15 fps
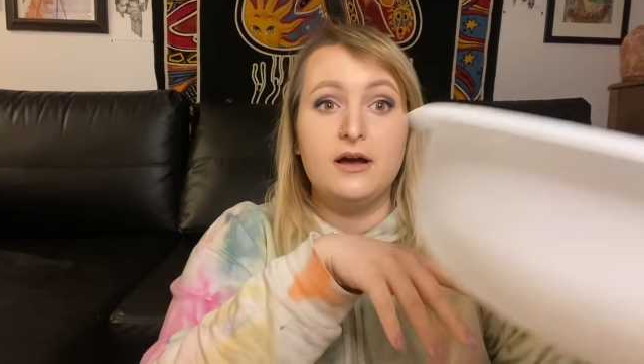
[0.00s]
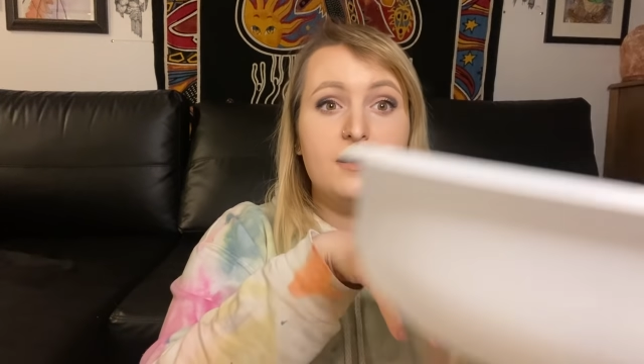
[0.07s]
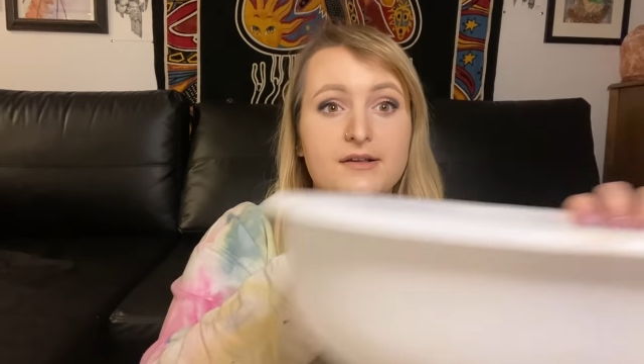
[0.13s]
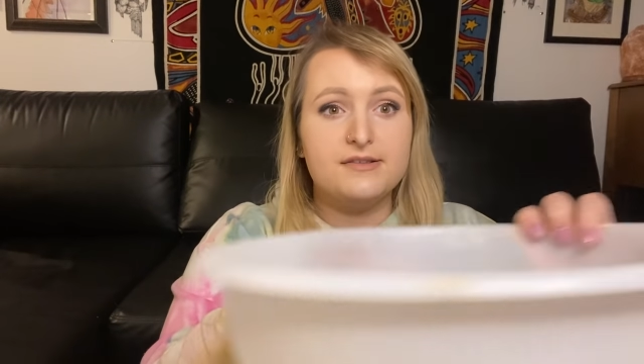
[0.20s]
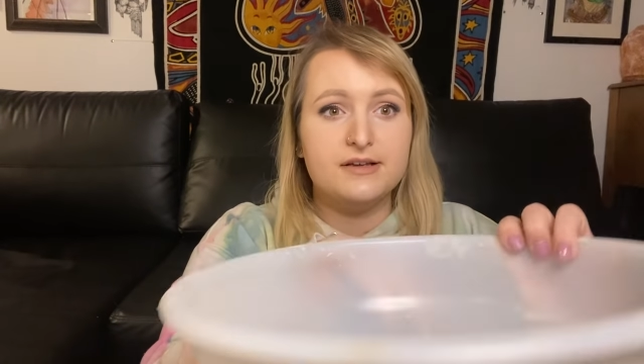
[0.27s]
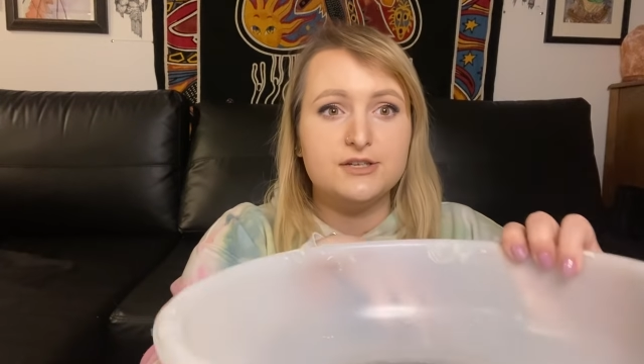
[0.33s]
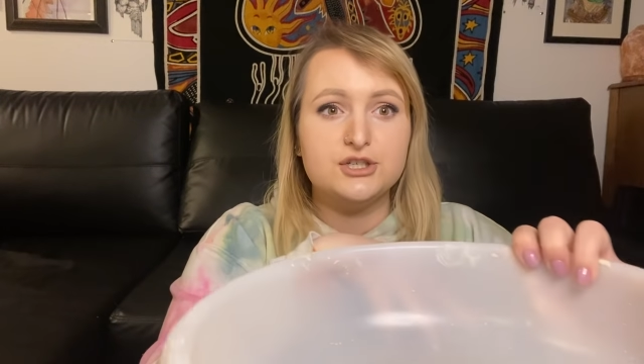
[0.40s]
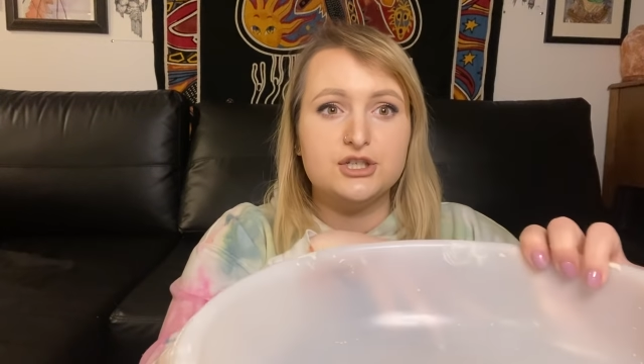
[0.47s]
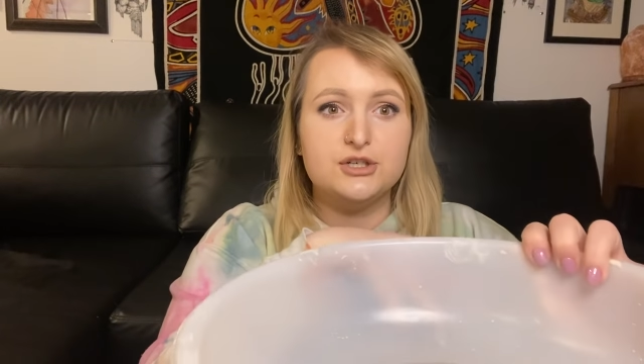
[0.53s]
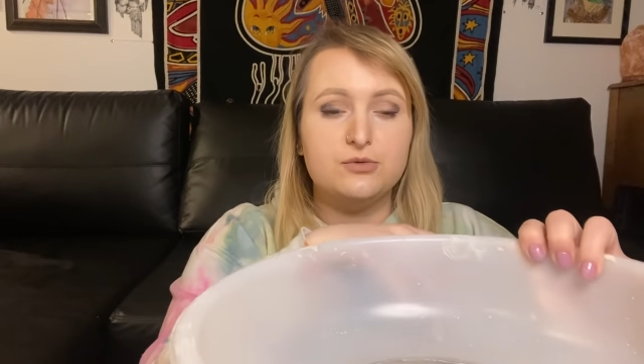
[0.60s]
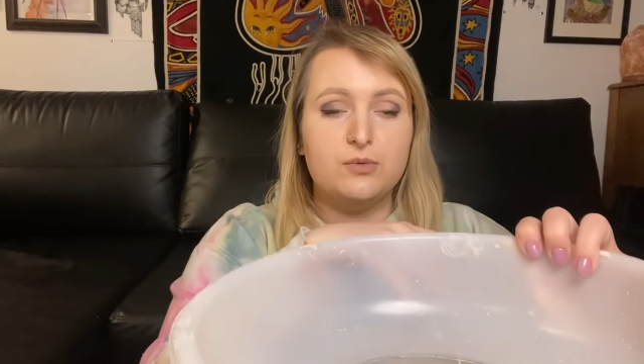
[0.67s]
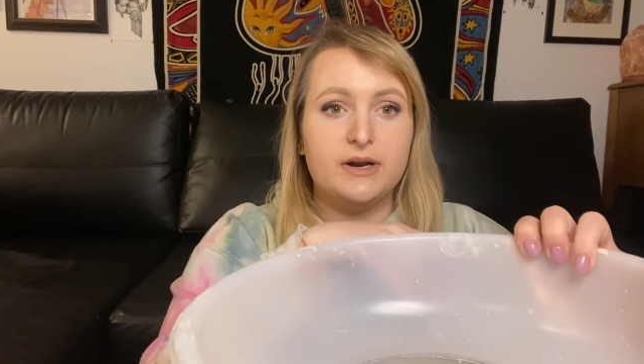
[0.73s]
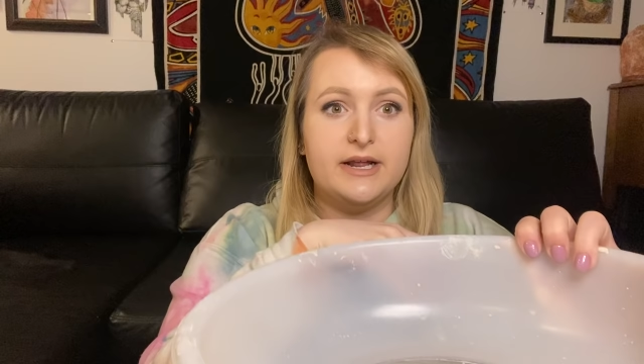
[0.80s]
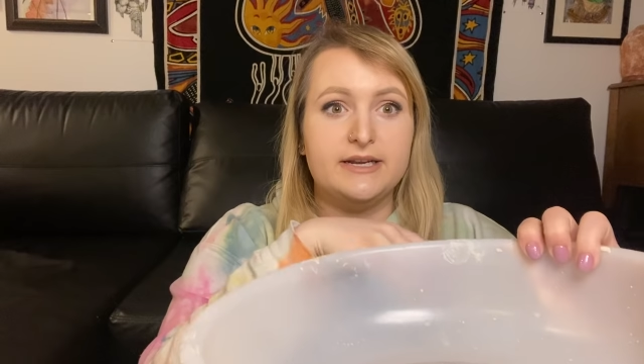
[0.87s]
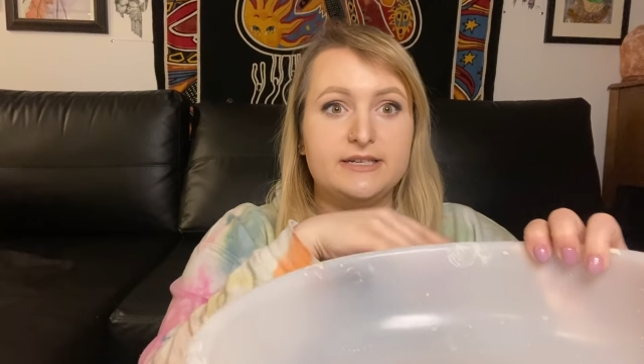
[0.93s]
Essentially
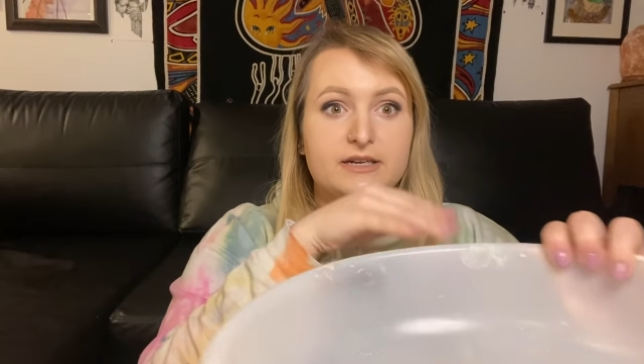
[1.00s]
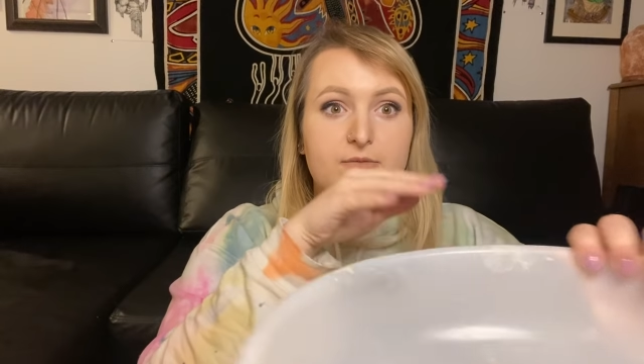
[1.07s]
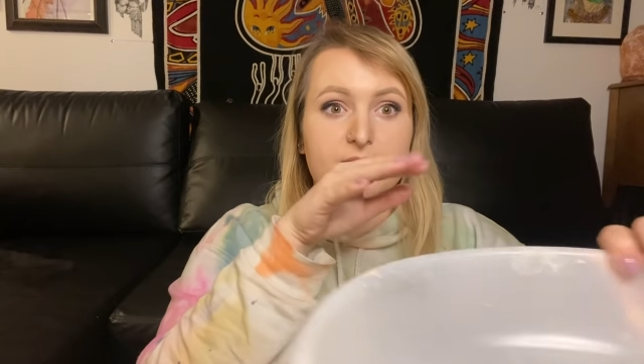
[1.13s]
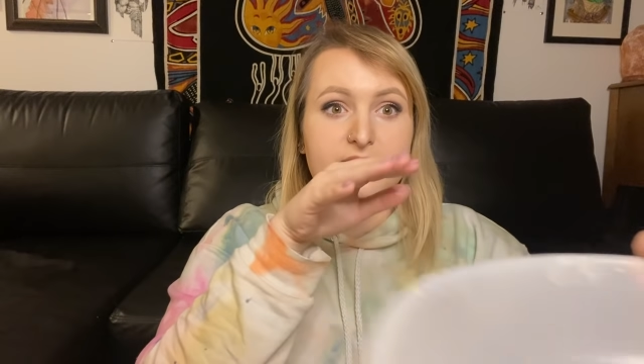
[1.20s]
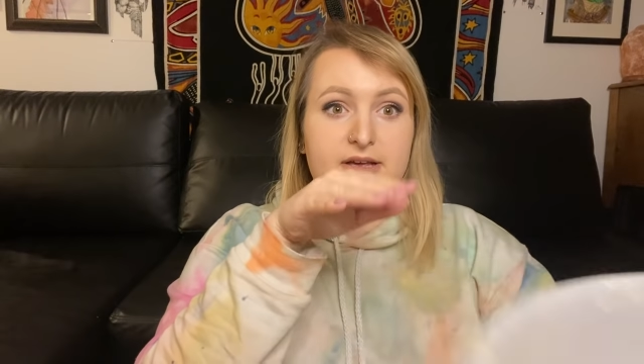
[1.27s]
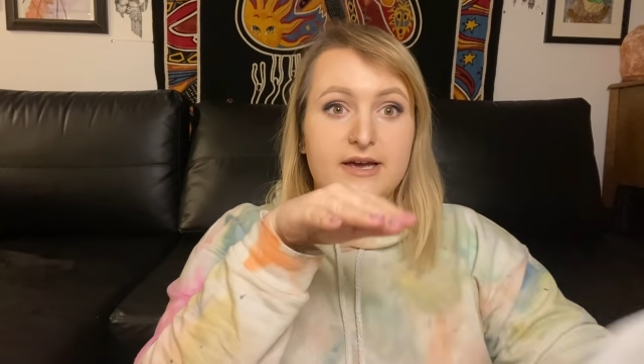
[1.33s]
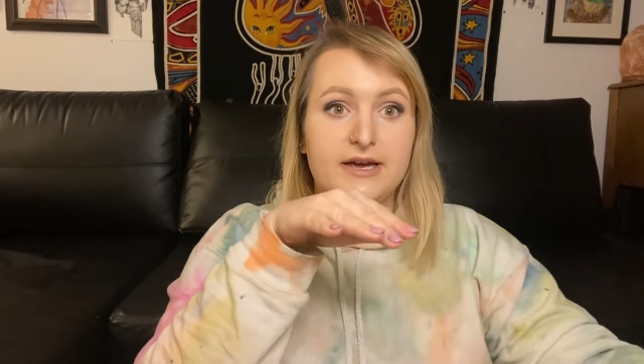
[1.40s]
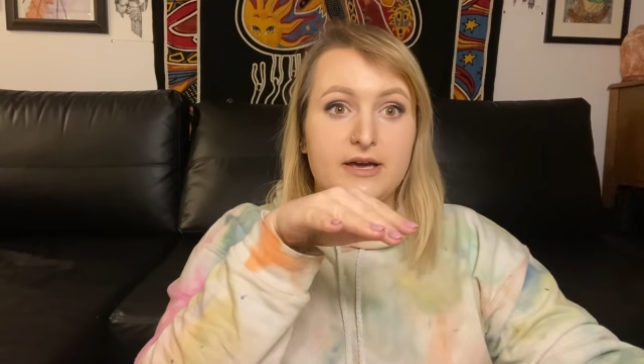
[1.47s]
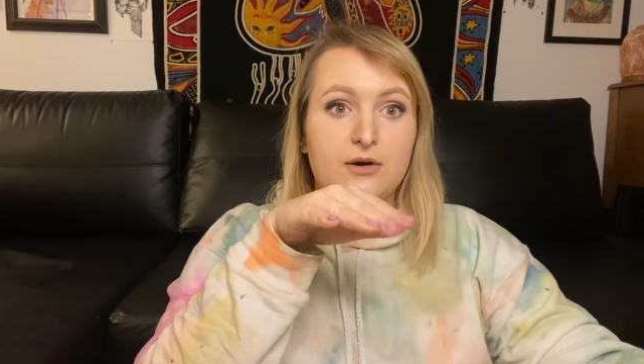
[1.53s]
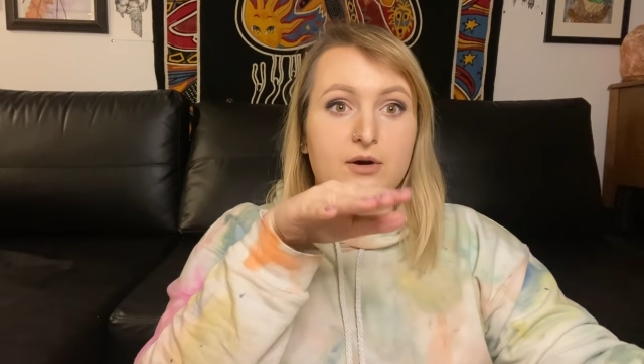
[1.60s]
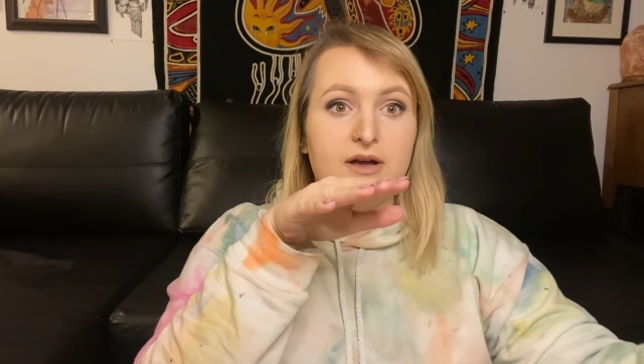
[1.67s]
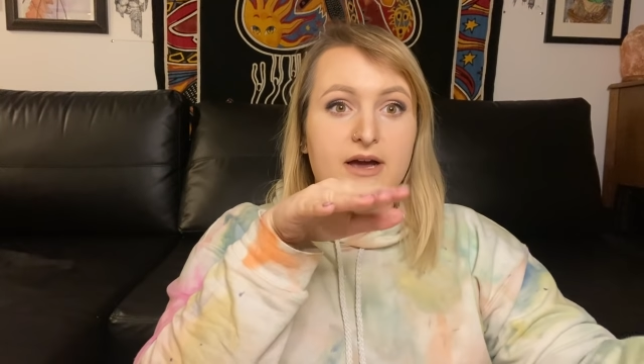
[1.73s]
what I did was I